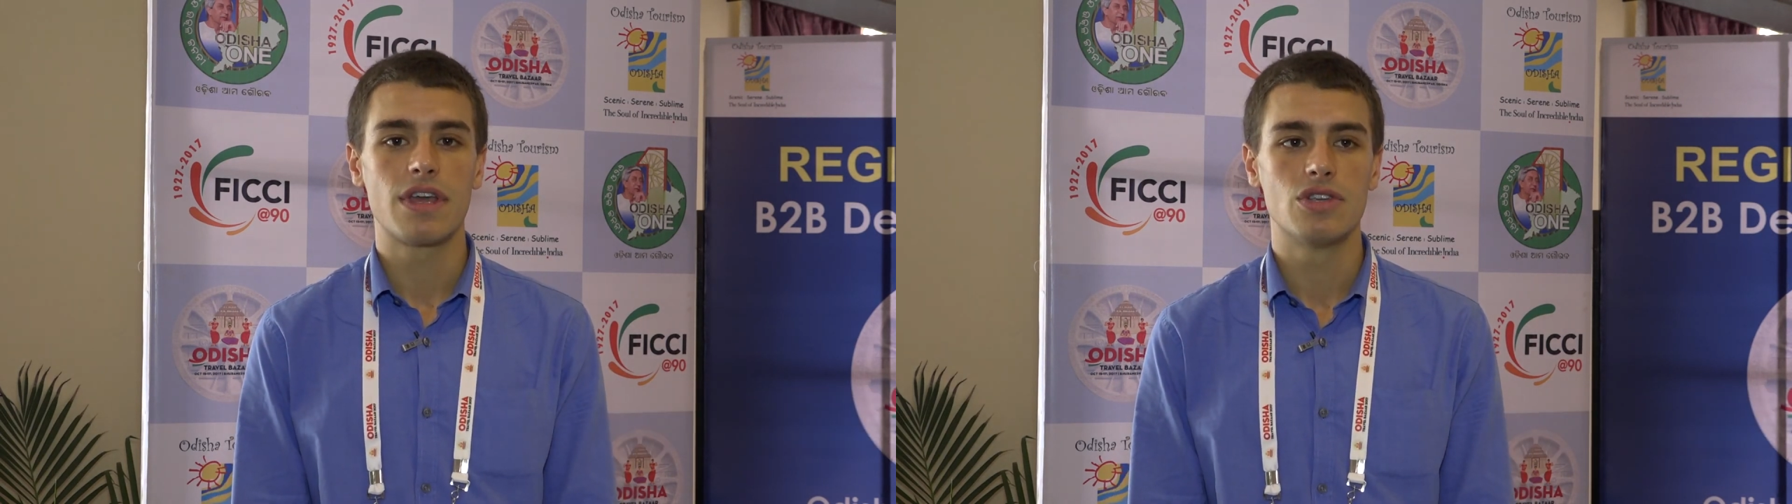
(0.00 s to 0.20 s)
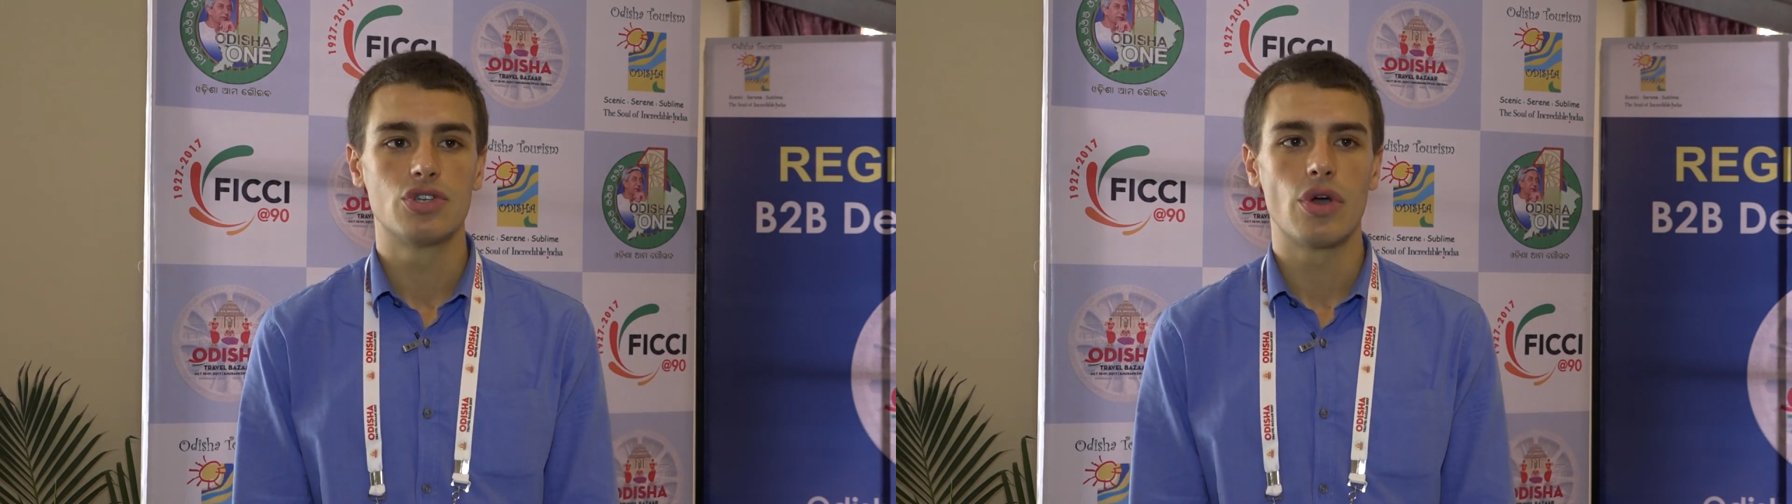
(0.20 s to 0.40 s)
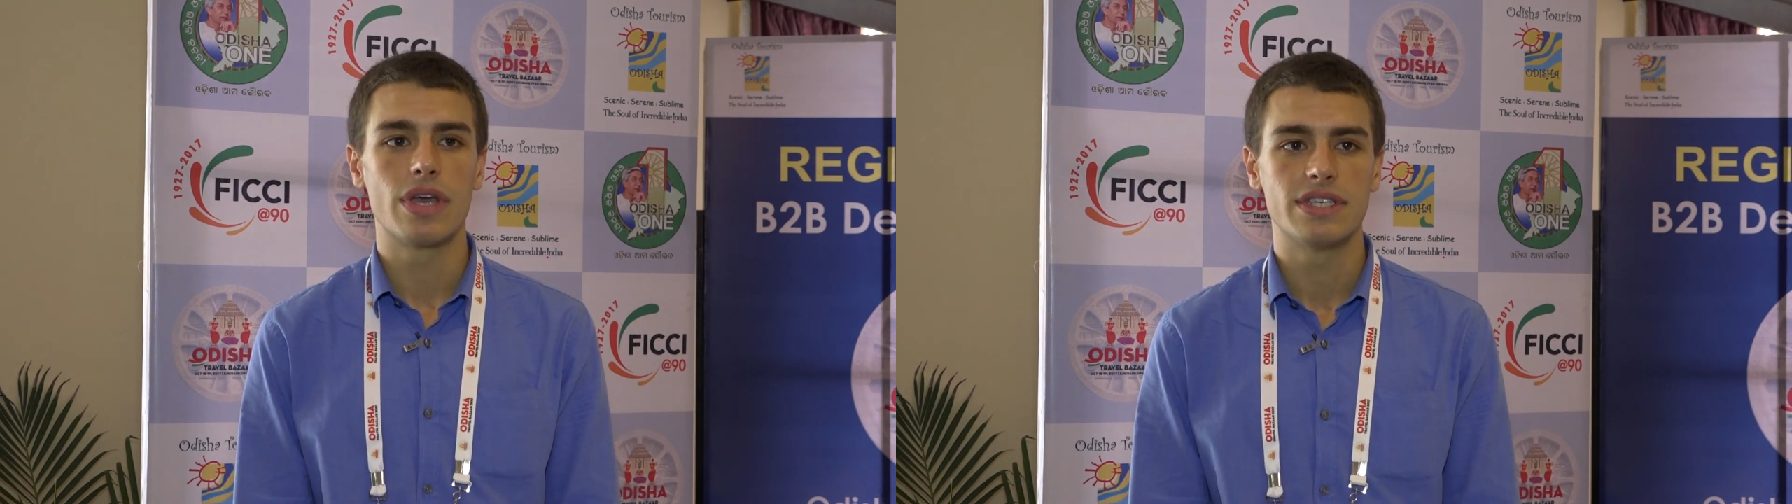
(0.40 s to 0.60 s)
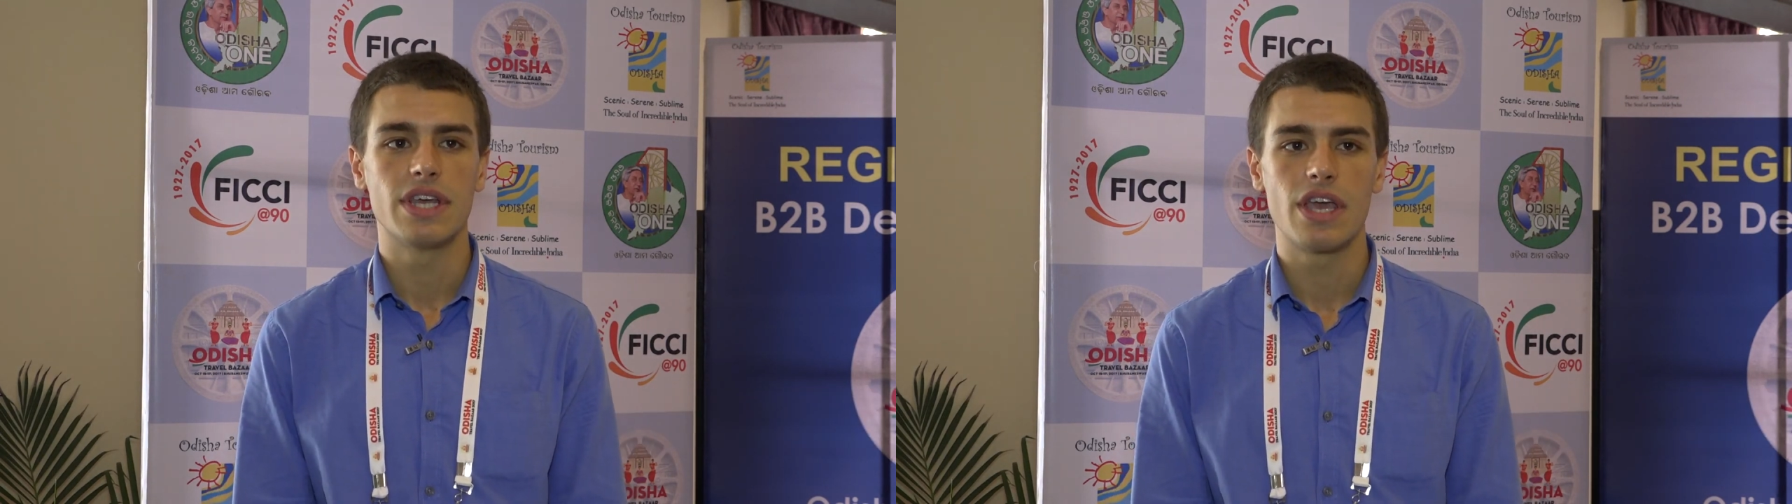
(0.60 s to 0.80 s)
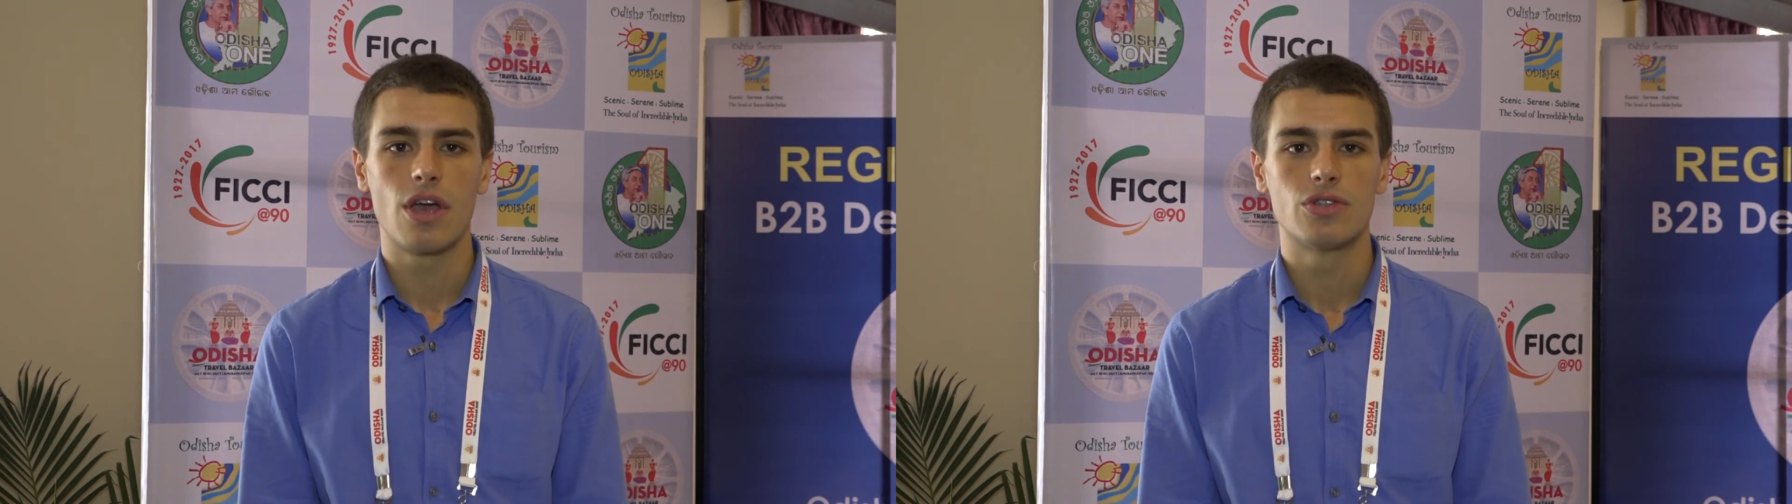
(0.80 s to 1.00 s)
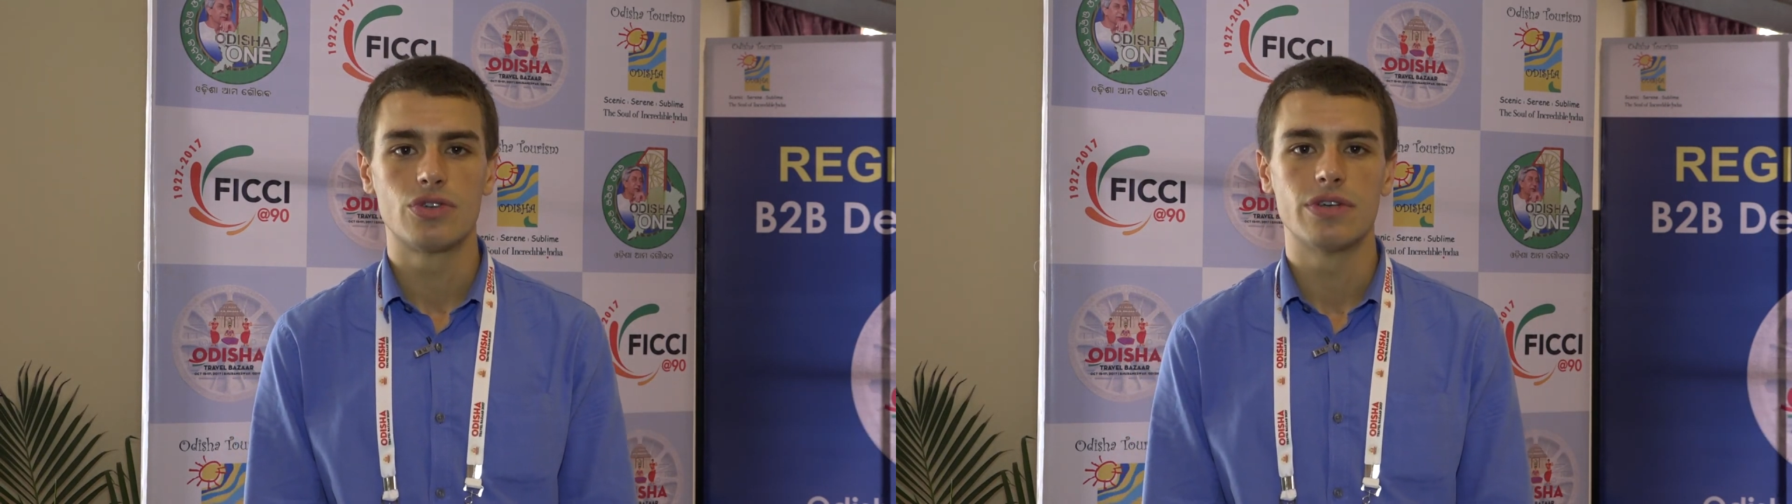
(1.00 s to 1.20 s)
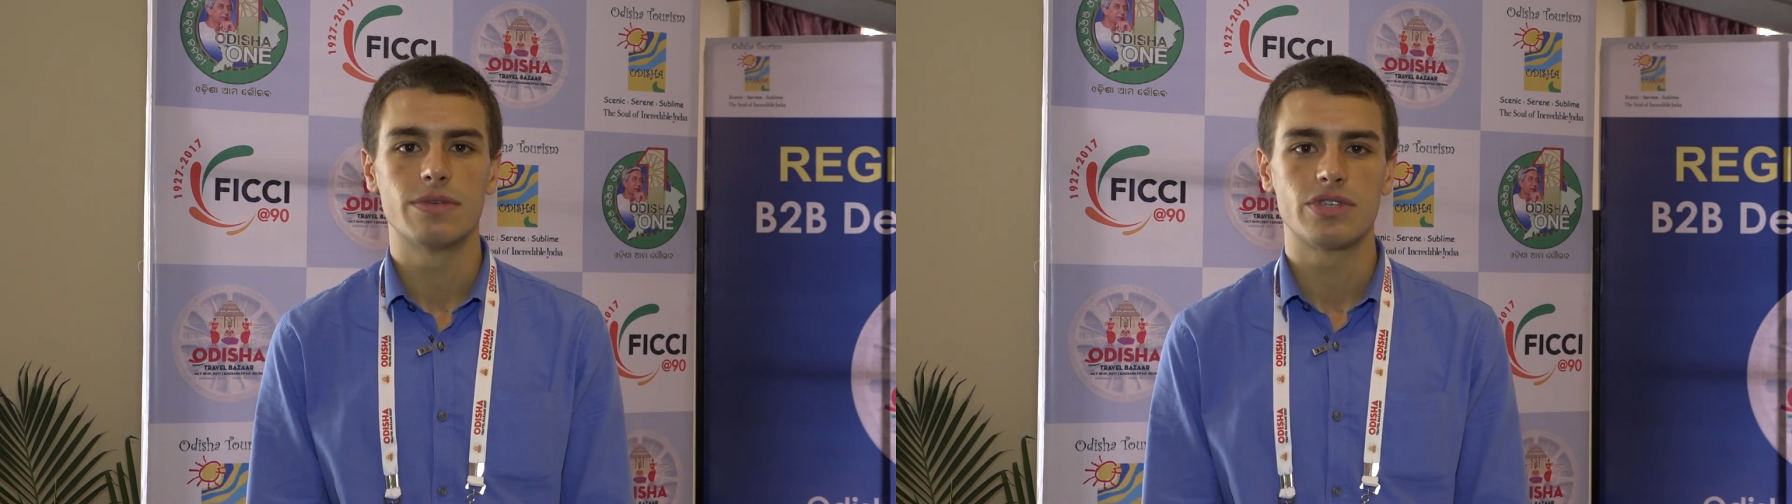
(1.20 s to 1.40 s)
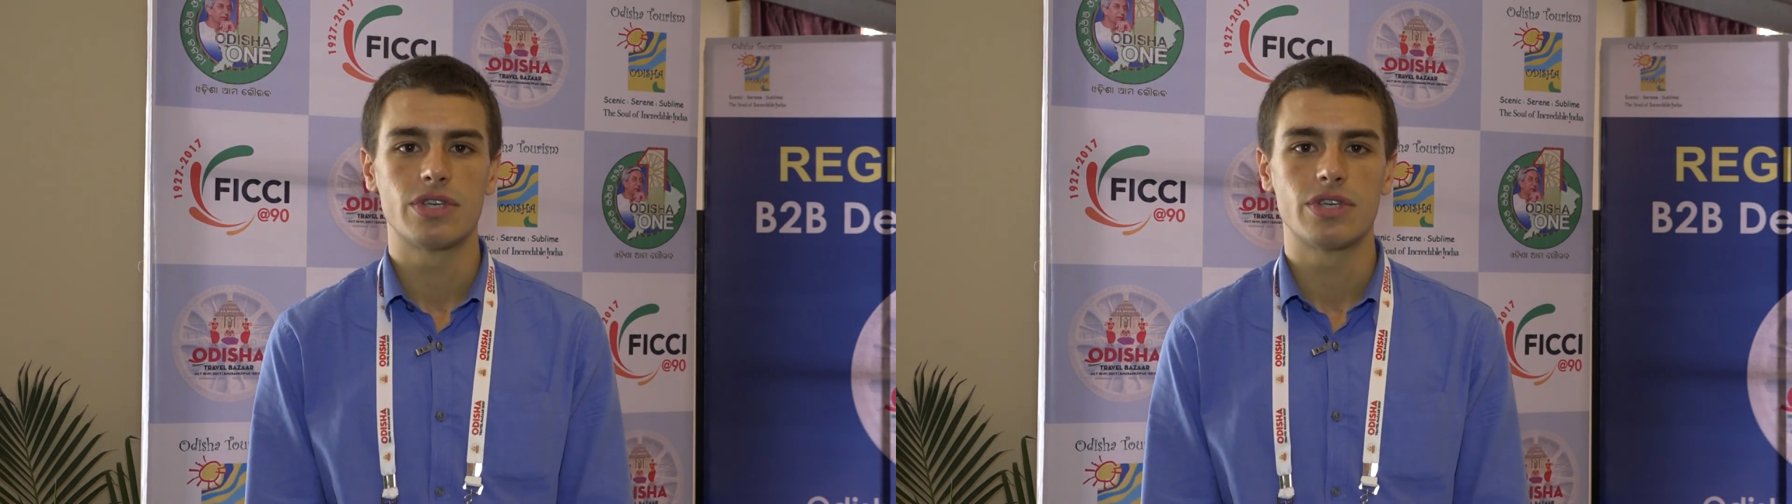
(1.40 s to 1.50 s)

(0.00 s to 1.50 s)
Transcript: enjoy, is the ecotourism